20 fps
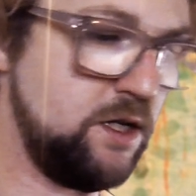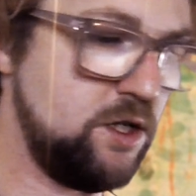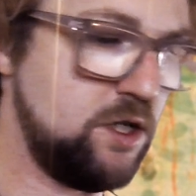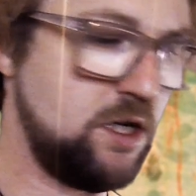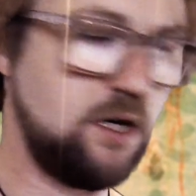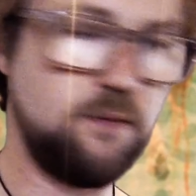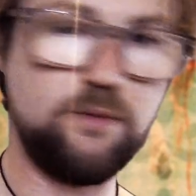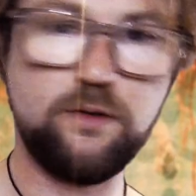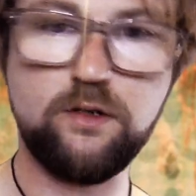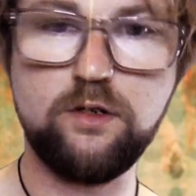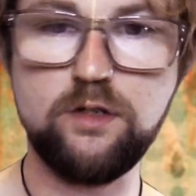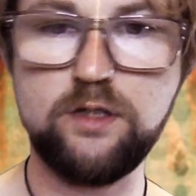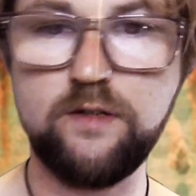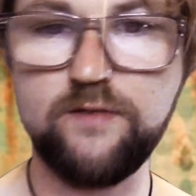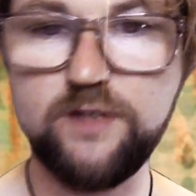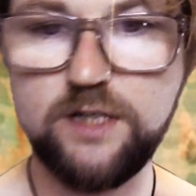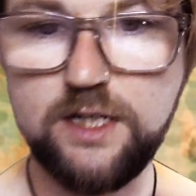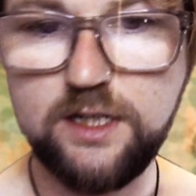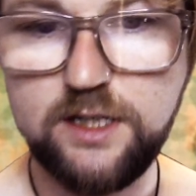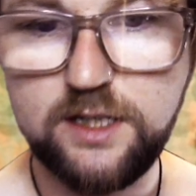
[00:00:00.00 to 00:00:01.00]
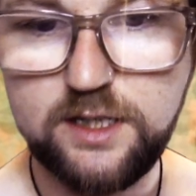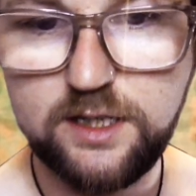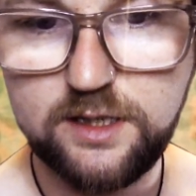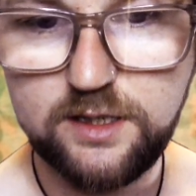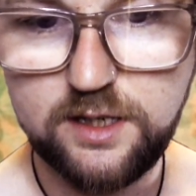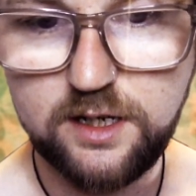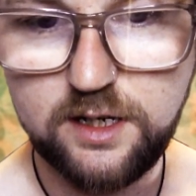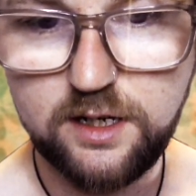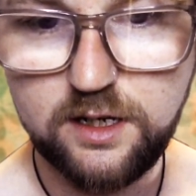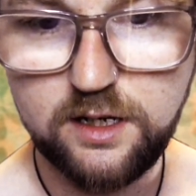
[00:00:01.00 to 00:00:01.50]
job, because obviously this is
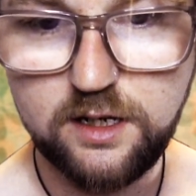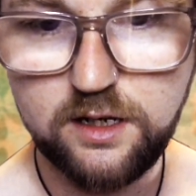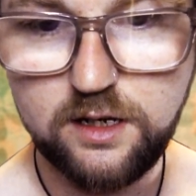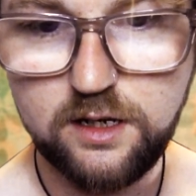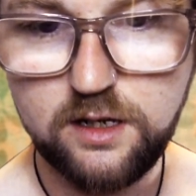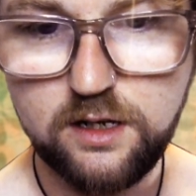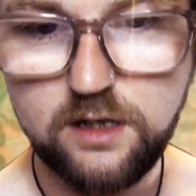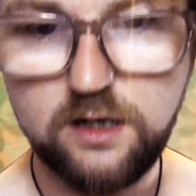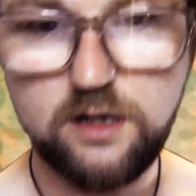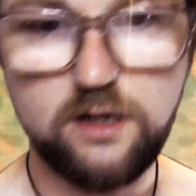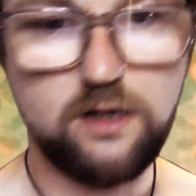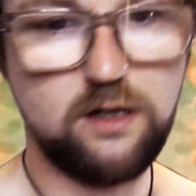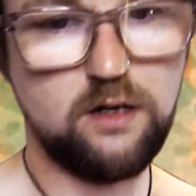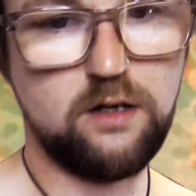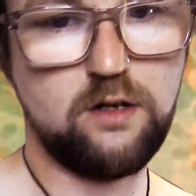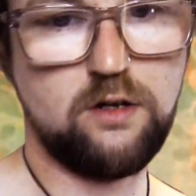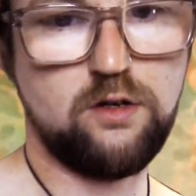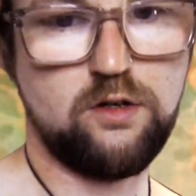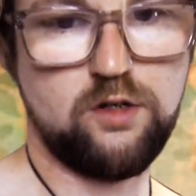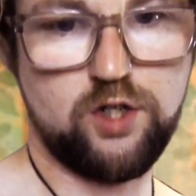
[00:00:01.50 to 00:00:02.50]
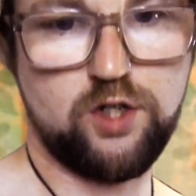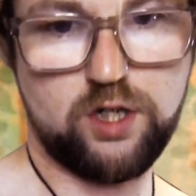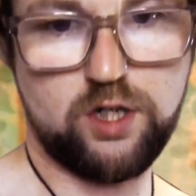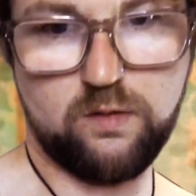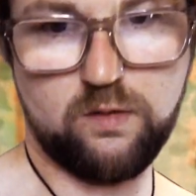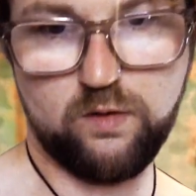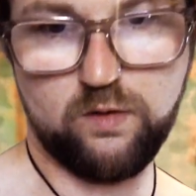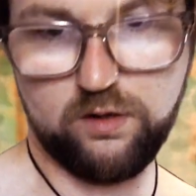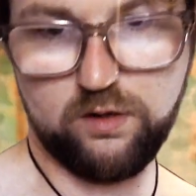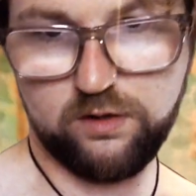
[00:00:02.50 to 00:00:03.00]
a
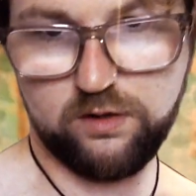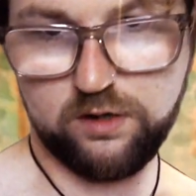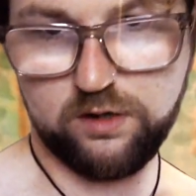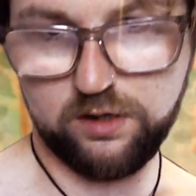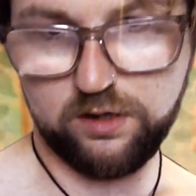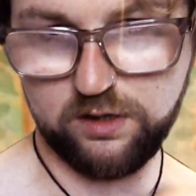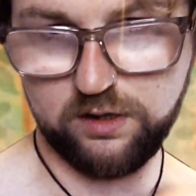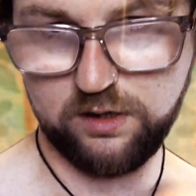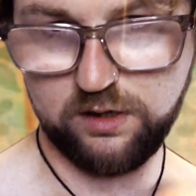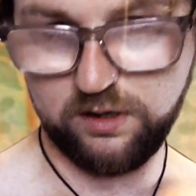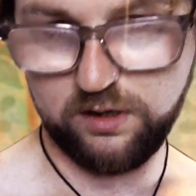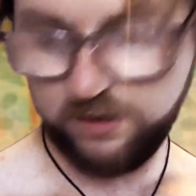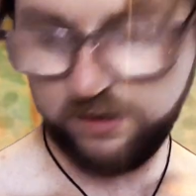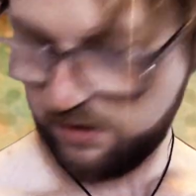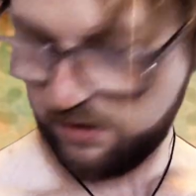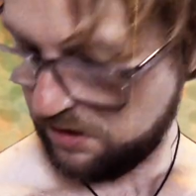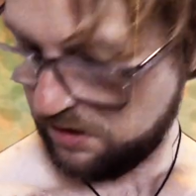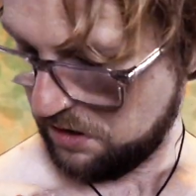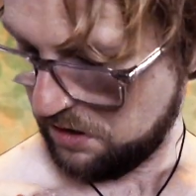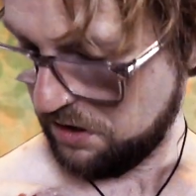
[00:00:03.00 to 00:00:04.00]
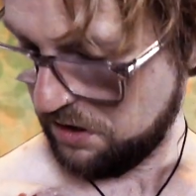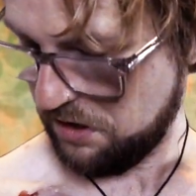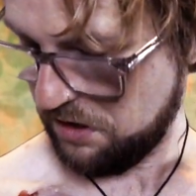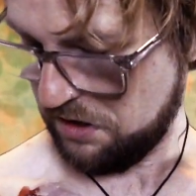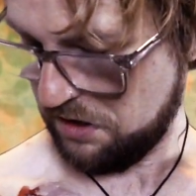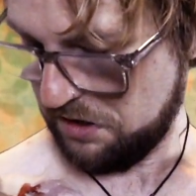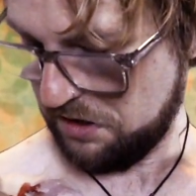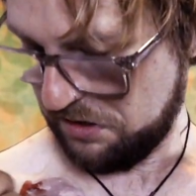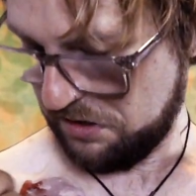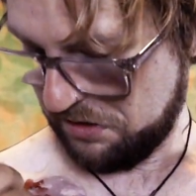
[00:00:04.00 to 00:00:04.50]
gunshot wound.
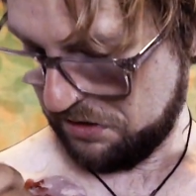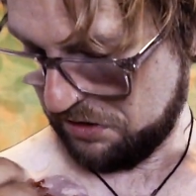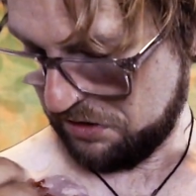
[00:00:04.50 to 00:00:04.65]
It's